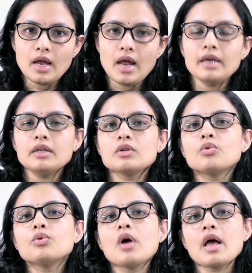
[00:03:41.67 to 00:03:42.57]
and
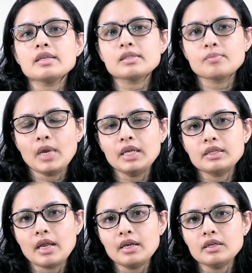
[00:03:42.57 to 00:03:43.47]
who has
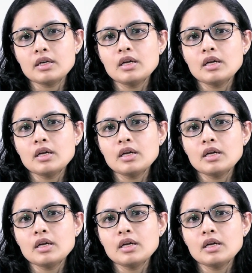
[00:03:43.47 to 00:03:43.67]
maintained